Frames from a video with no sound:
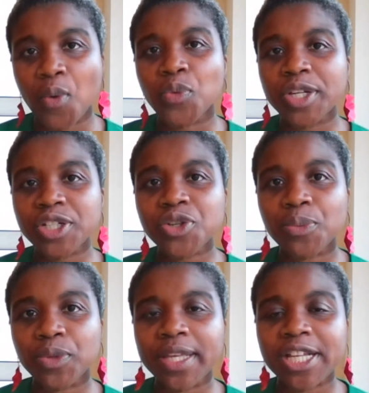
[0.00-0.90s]
Which
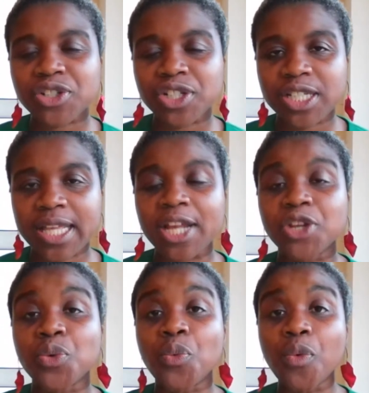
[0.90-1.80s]
communication
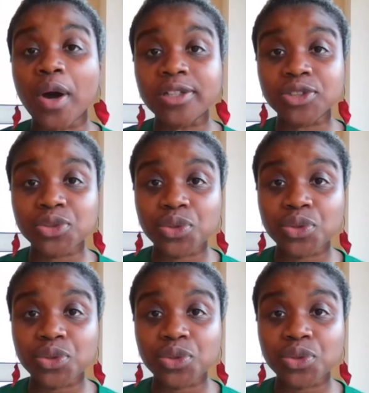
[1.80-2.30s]
channel you want